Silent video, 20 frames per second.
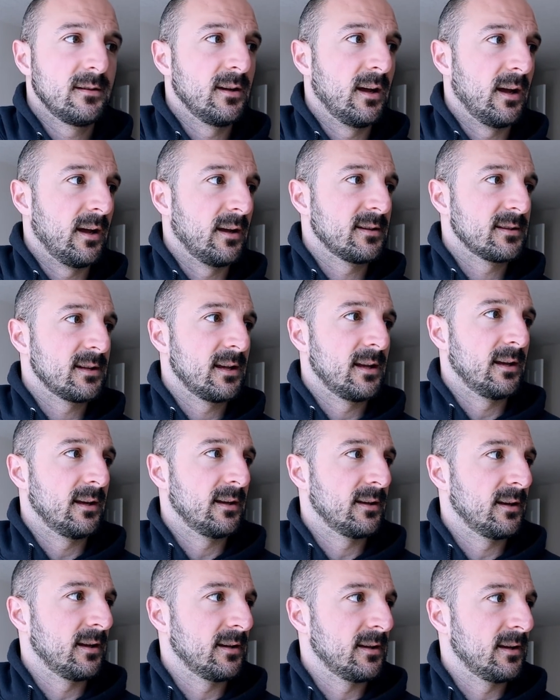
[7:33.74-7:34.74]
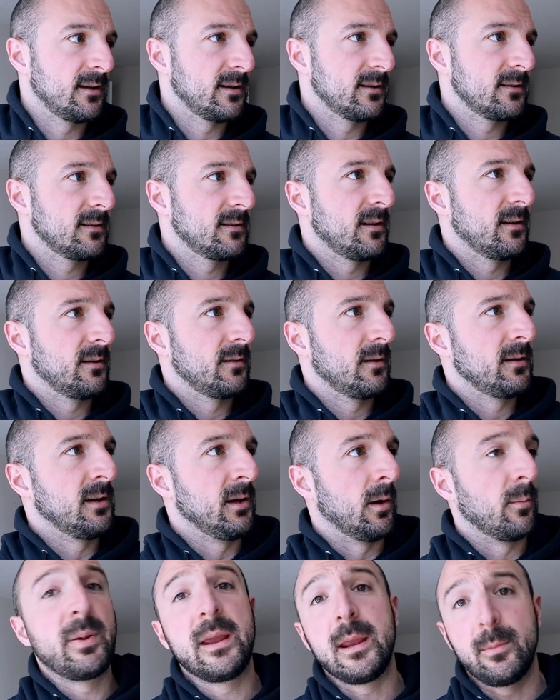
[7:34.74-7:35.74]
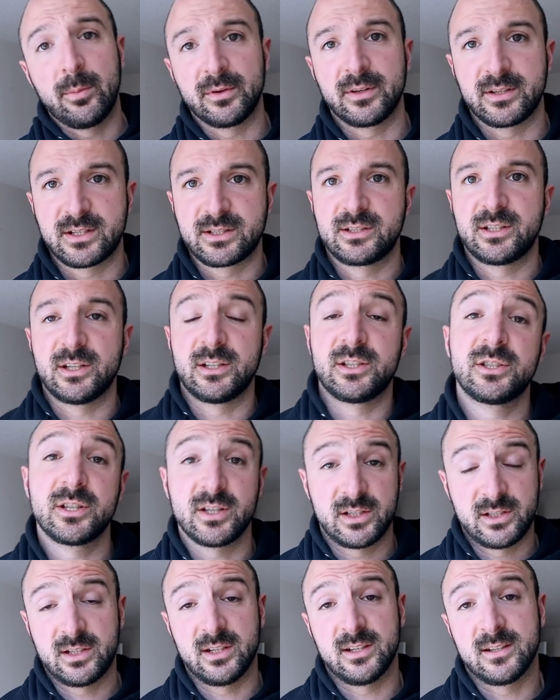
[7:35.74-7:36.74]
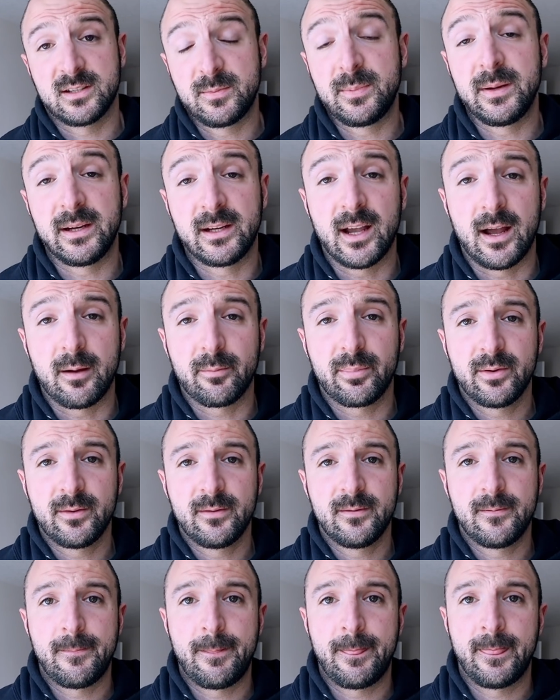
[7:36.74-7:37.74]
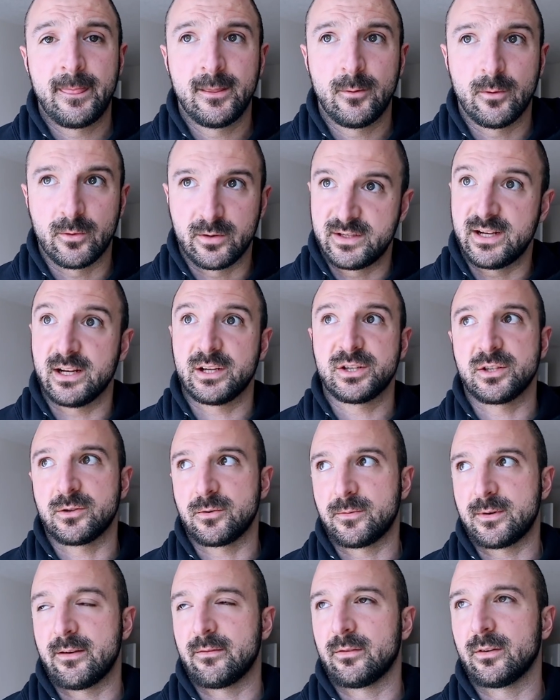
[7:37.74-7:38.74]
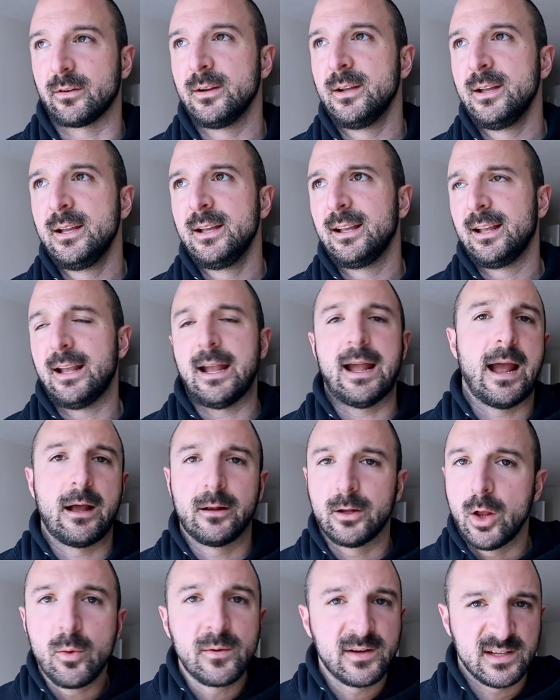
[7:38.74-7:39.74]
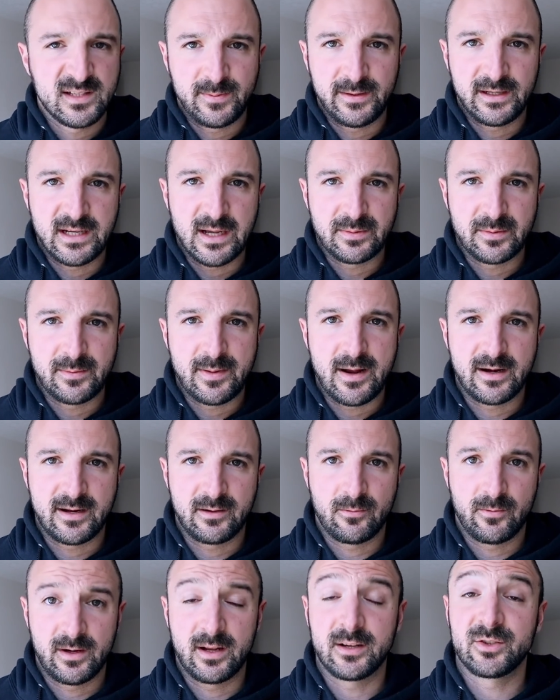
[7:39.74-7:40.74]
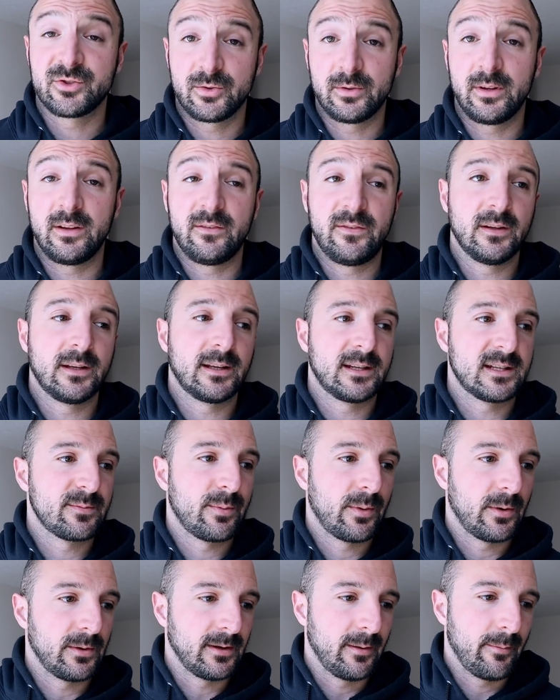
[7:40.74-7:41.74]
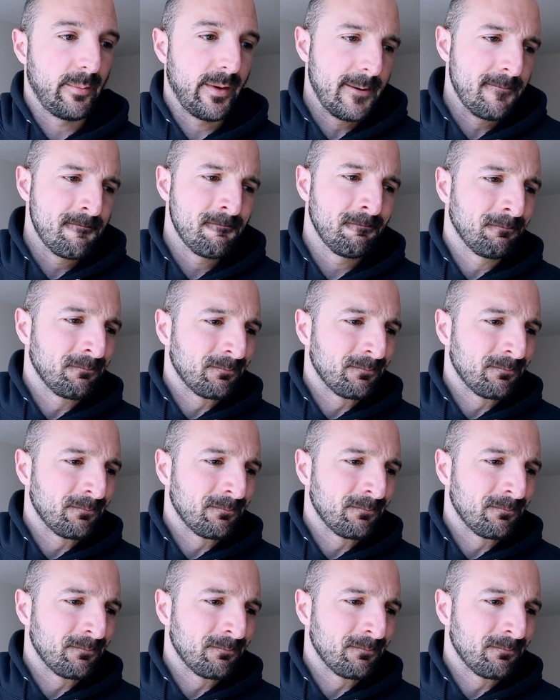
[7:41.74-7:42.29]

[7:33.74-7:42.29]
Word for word: uh, uh, uh, uh you know, people to, to, to speak up or addiction or whatever. I'll always speak up about it when I truly feel like it's pertinent, but